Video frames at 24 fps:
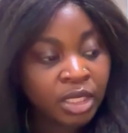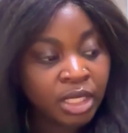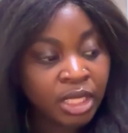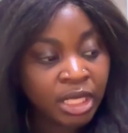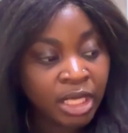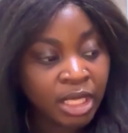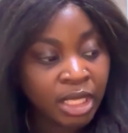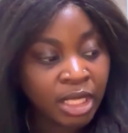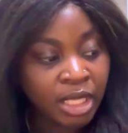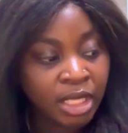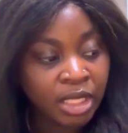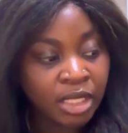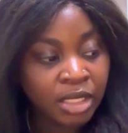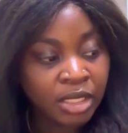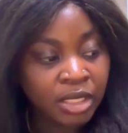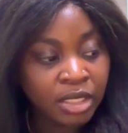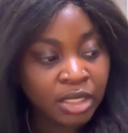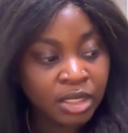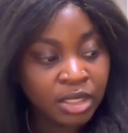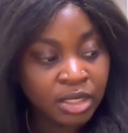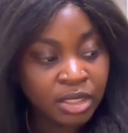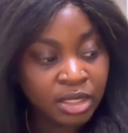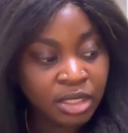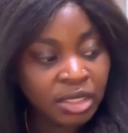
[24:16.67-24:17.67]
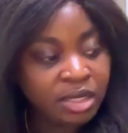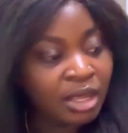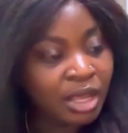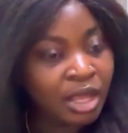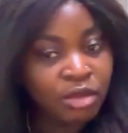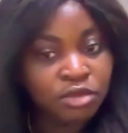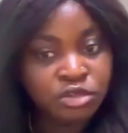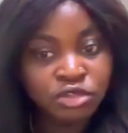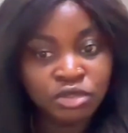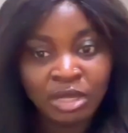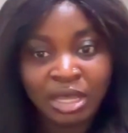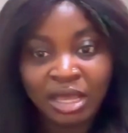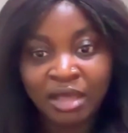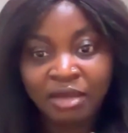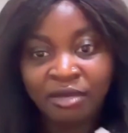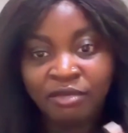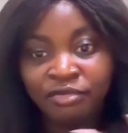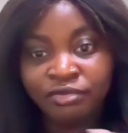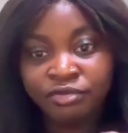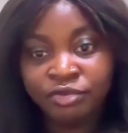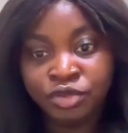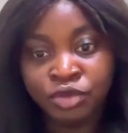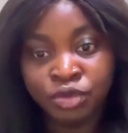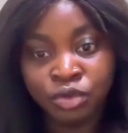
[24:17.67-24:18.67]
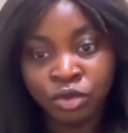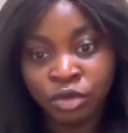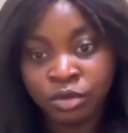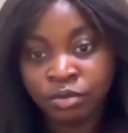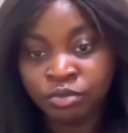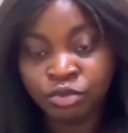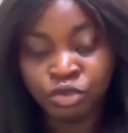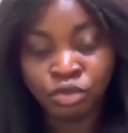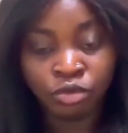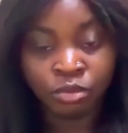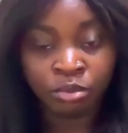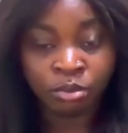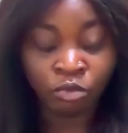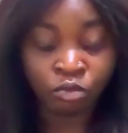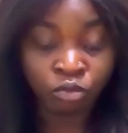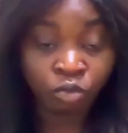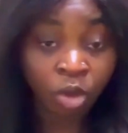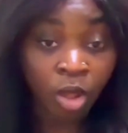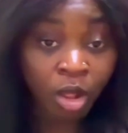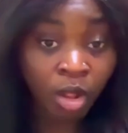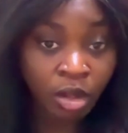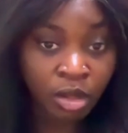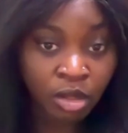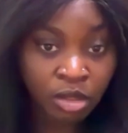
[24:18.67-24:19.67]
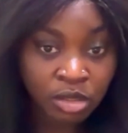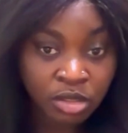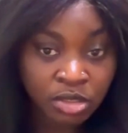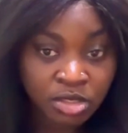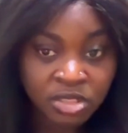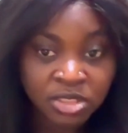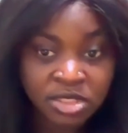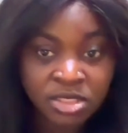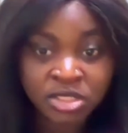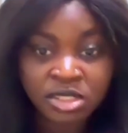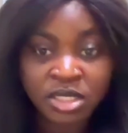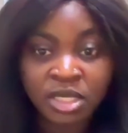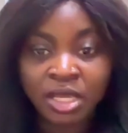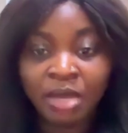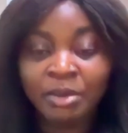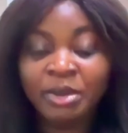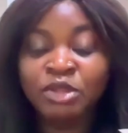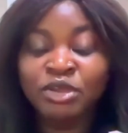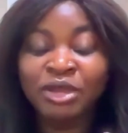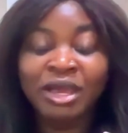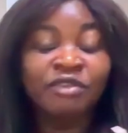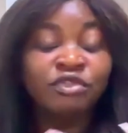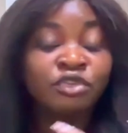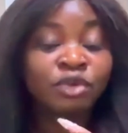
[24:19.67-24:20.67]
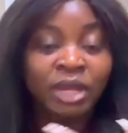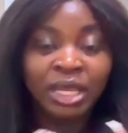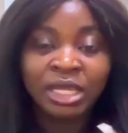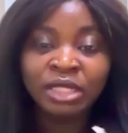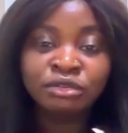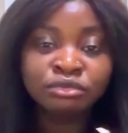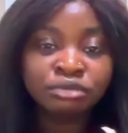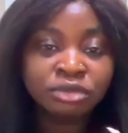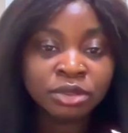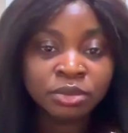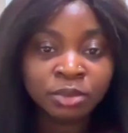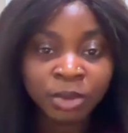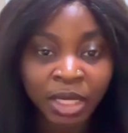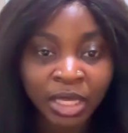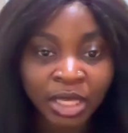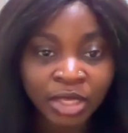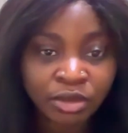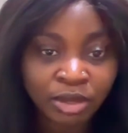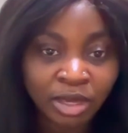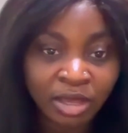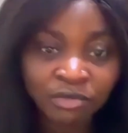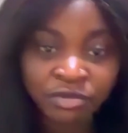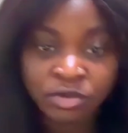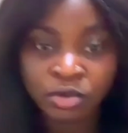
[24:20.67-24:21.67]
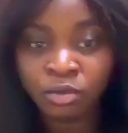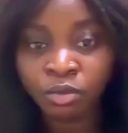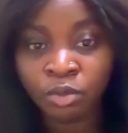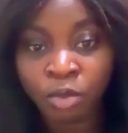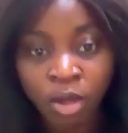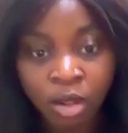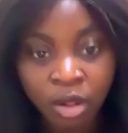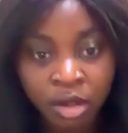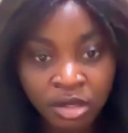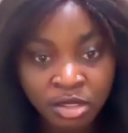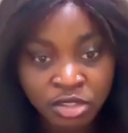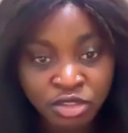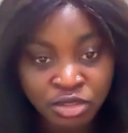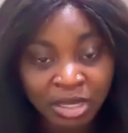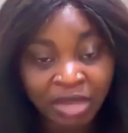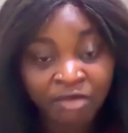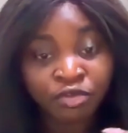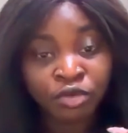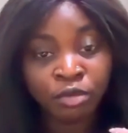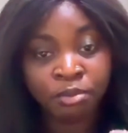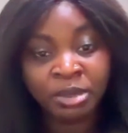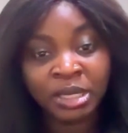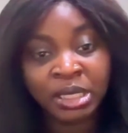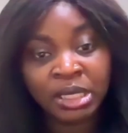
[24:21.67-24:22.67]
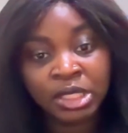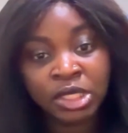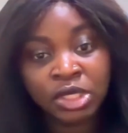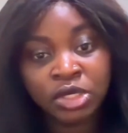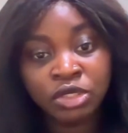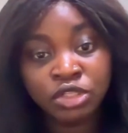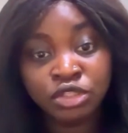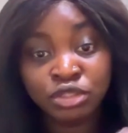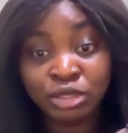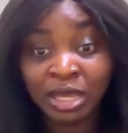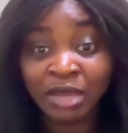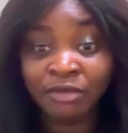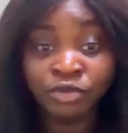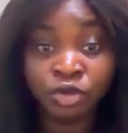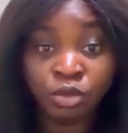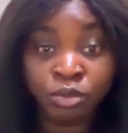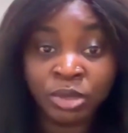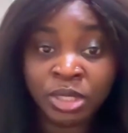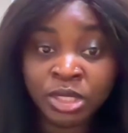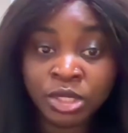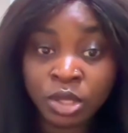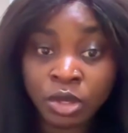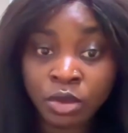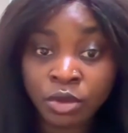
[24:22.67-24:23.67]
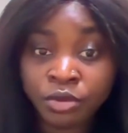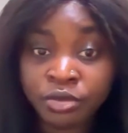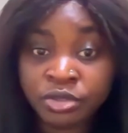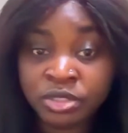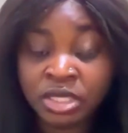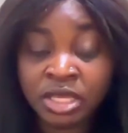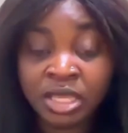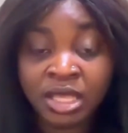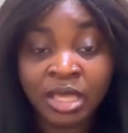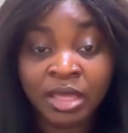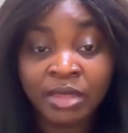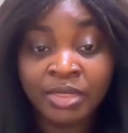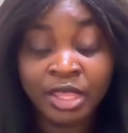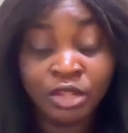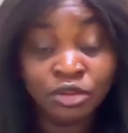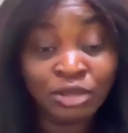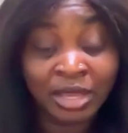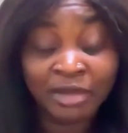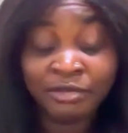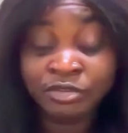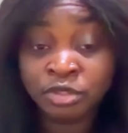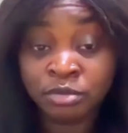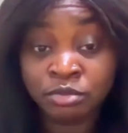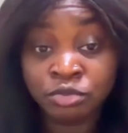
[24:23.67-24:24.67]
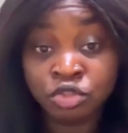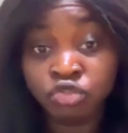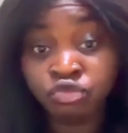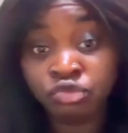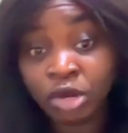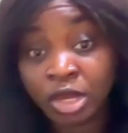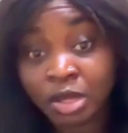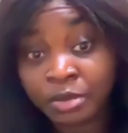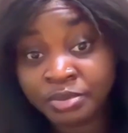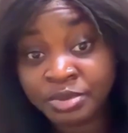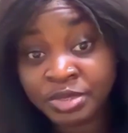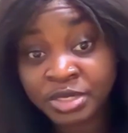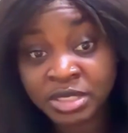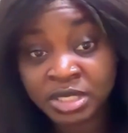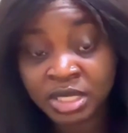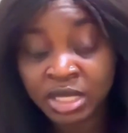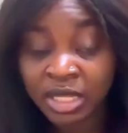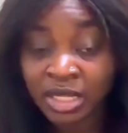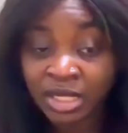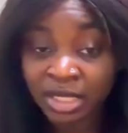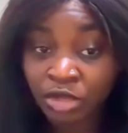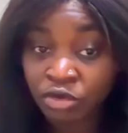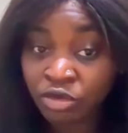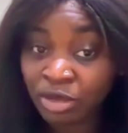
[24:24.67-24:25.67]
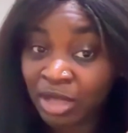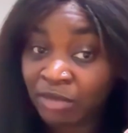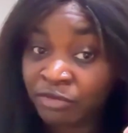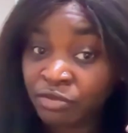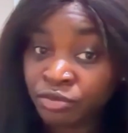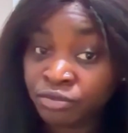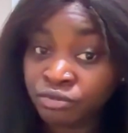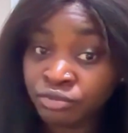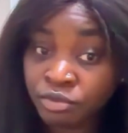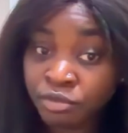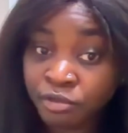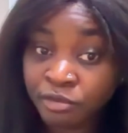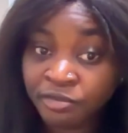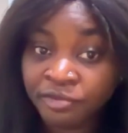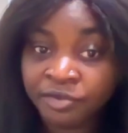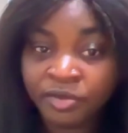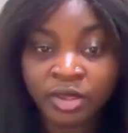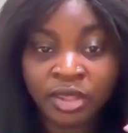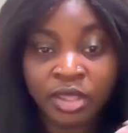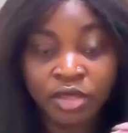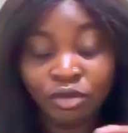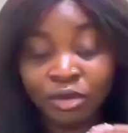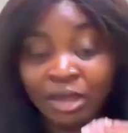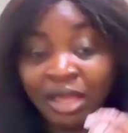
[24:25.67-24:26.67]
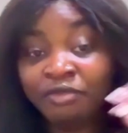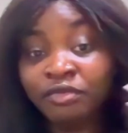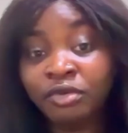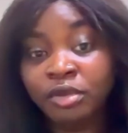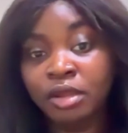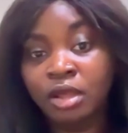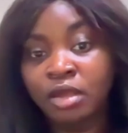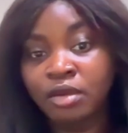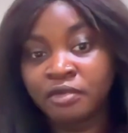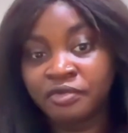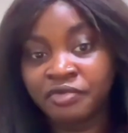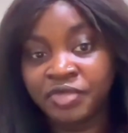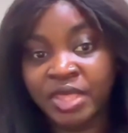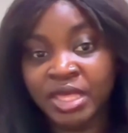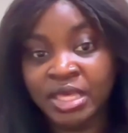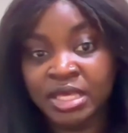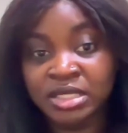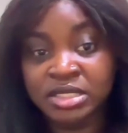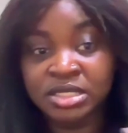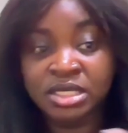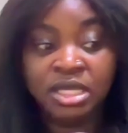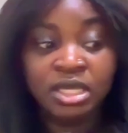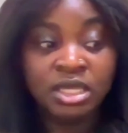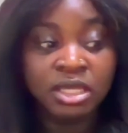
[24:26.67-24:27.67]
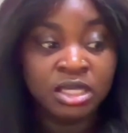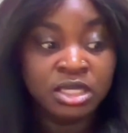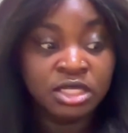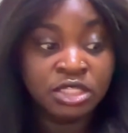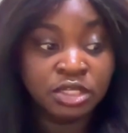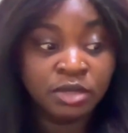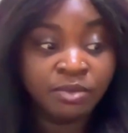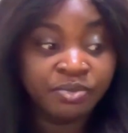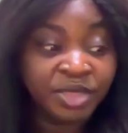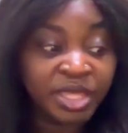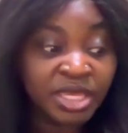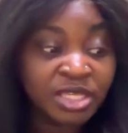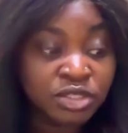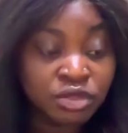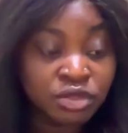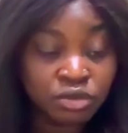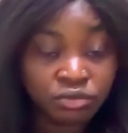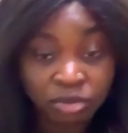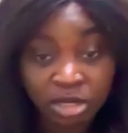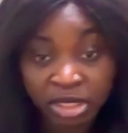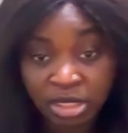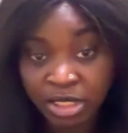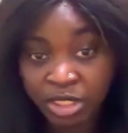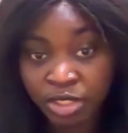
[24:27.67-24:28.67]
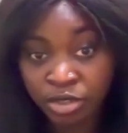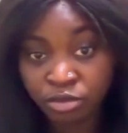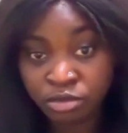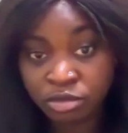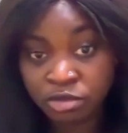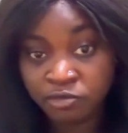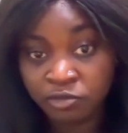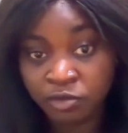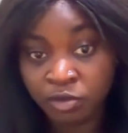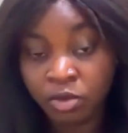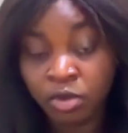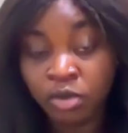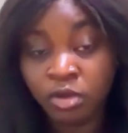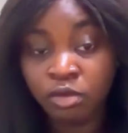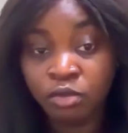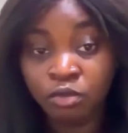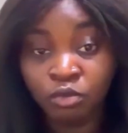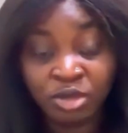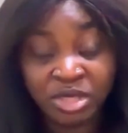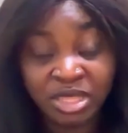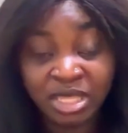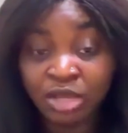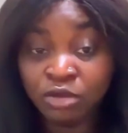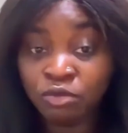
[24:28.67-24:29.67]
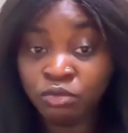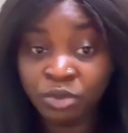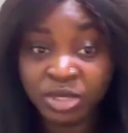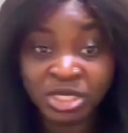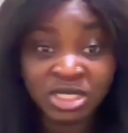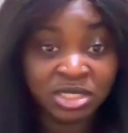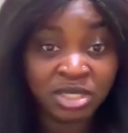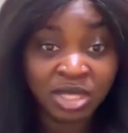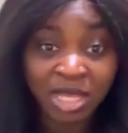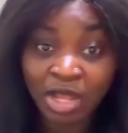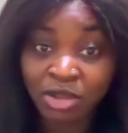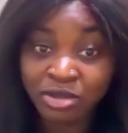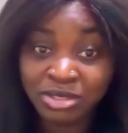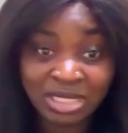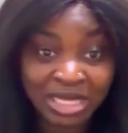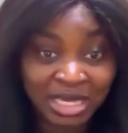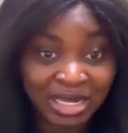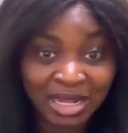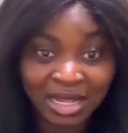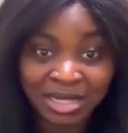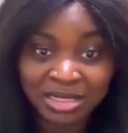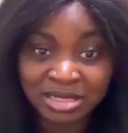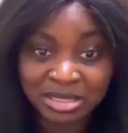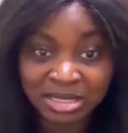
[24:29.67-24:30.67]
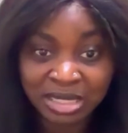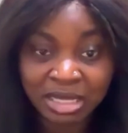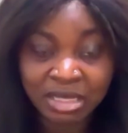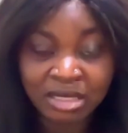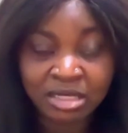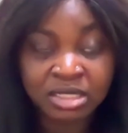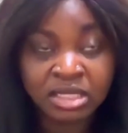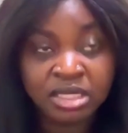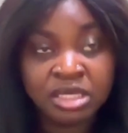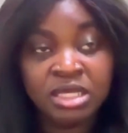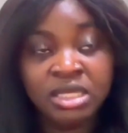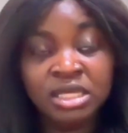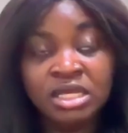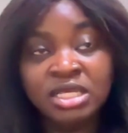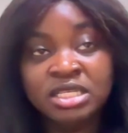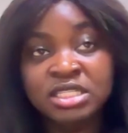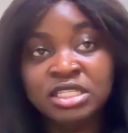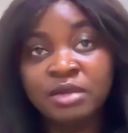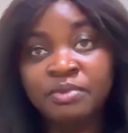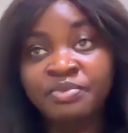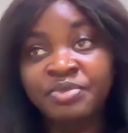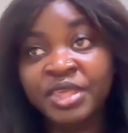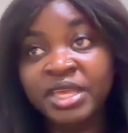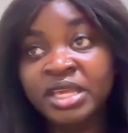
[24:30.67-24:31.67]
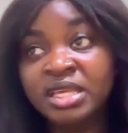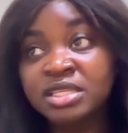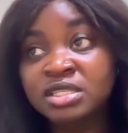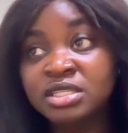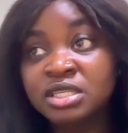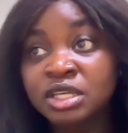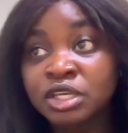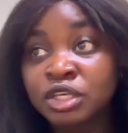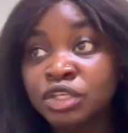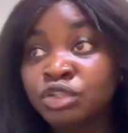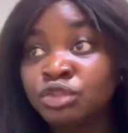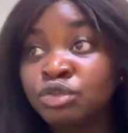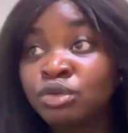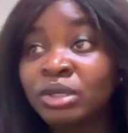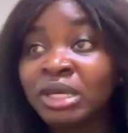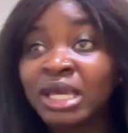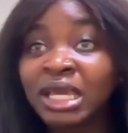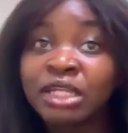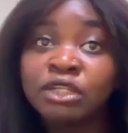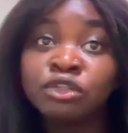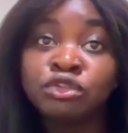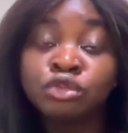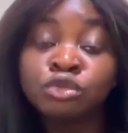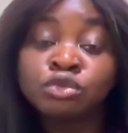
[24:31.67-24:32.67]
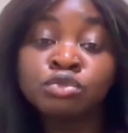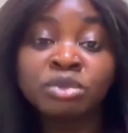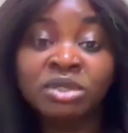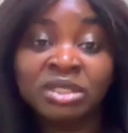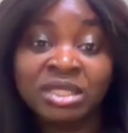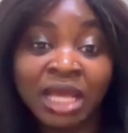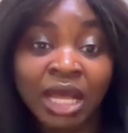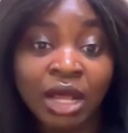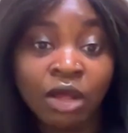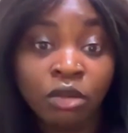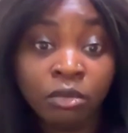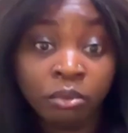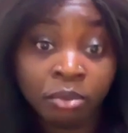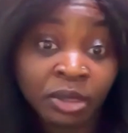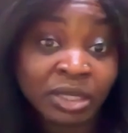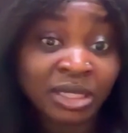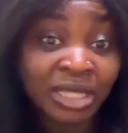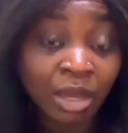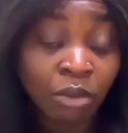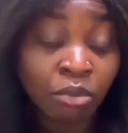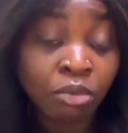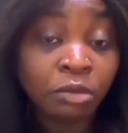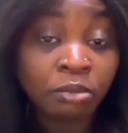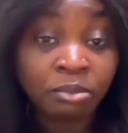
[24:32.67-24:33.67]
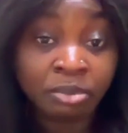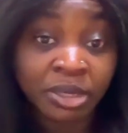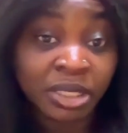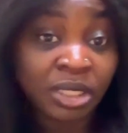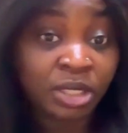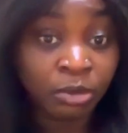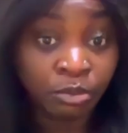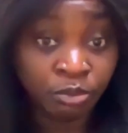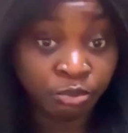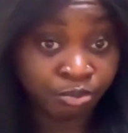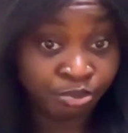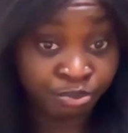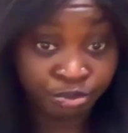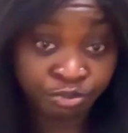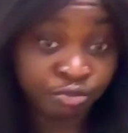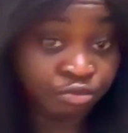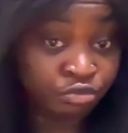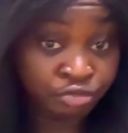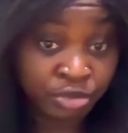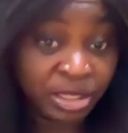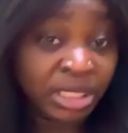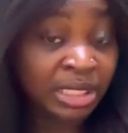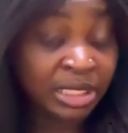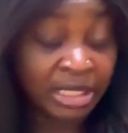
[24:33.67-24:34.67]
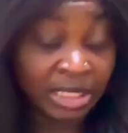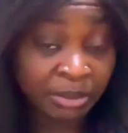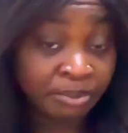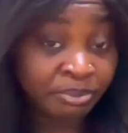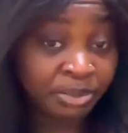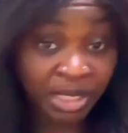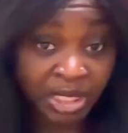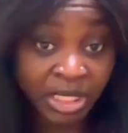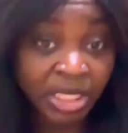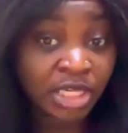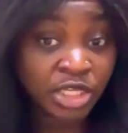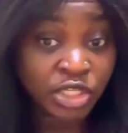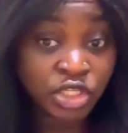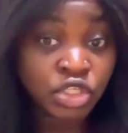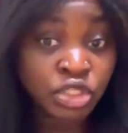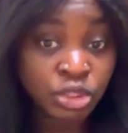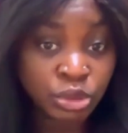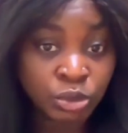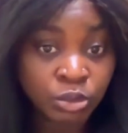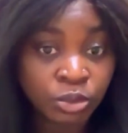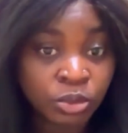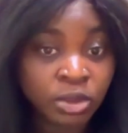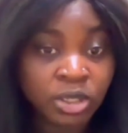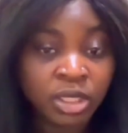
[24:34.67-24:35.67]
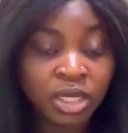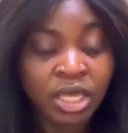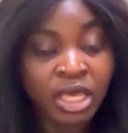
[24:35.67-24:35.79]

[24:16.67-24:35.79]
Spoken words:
And in a house, you have your walls. You have your entryway, you have your walls, you have your pillars, you have your windows, then you have some shrubs, then you have a roof. You have a lot of things. Some things are really useful, without which the house cannot stand. Some things you can do without, but that would be a really big issue.